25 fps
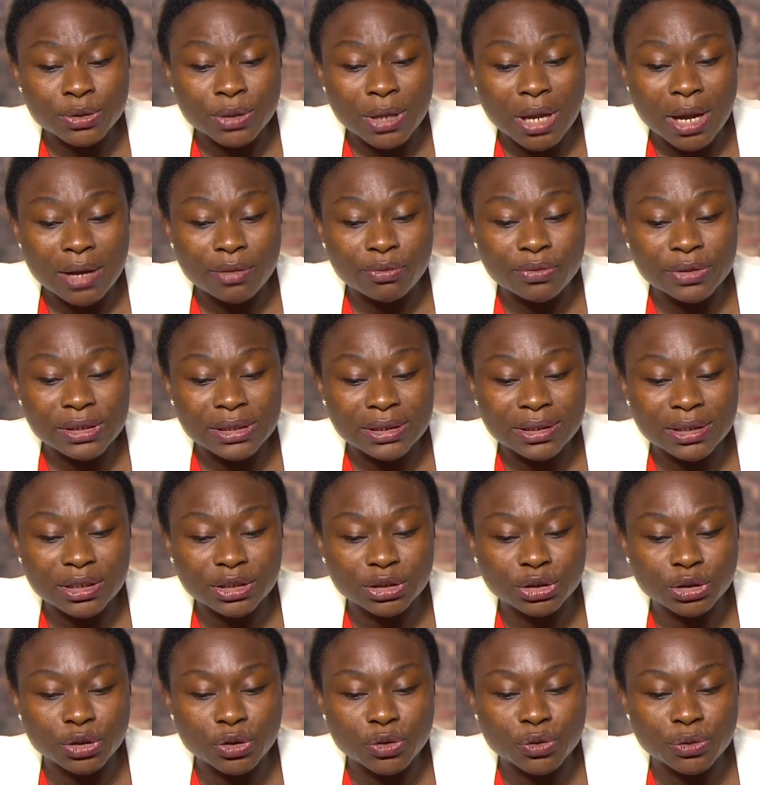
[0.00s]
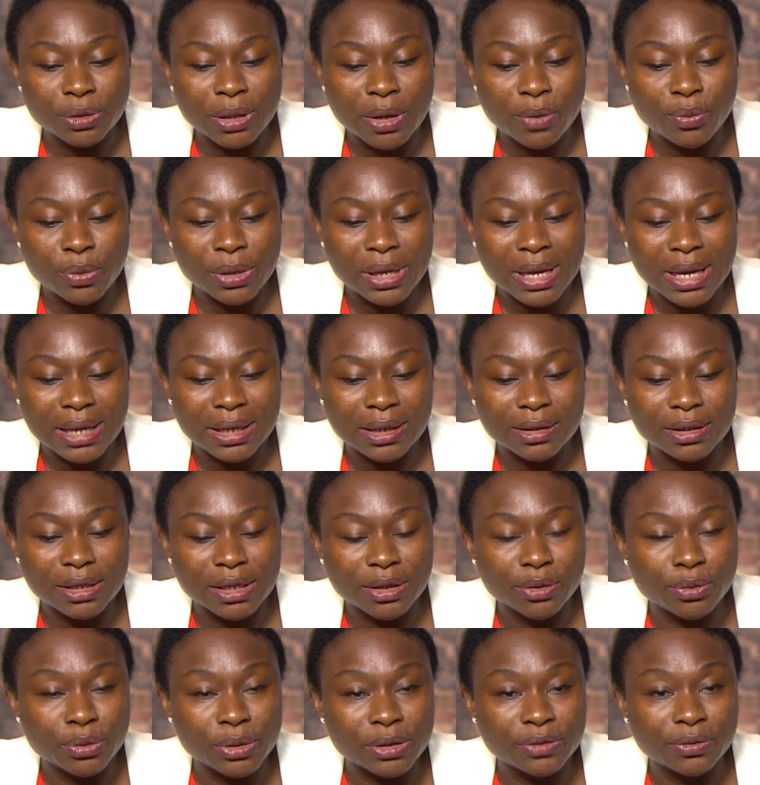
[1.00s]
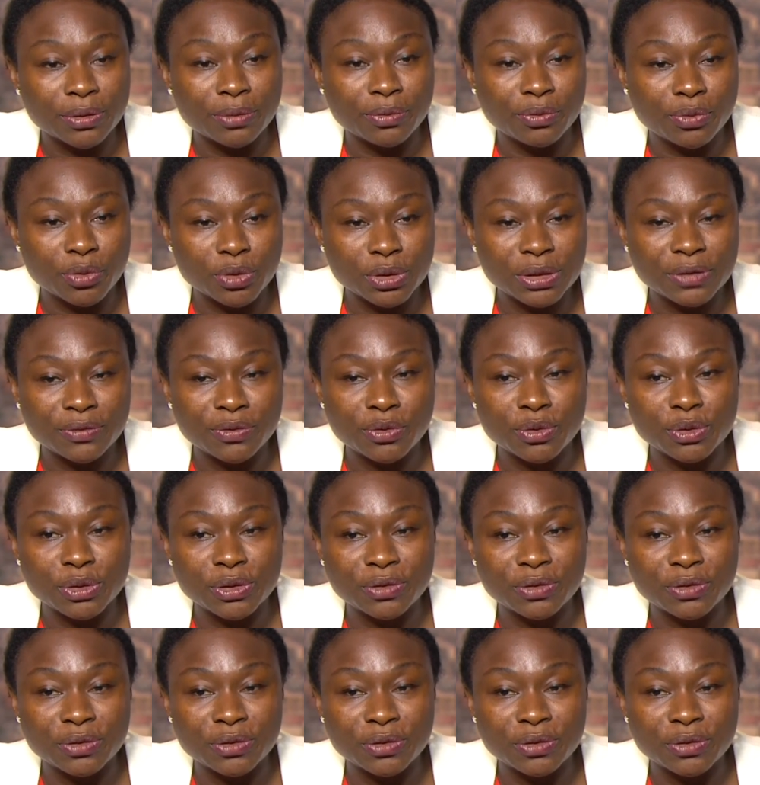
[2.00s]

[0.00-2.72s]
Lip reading: so our research showed that we had an increase from 44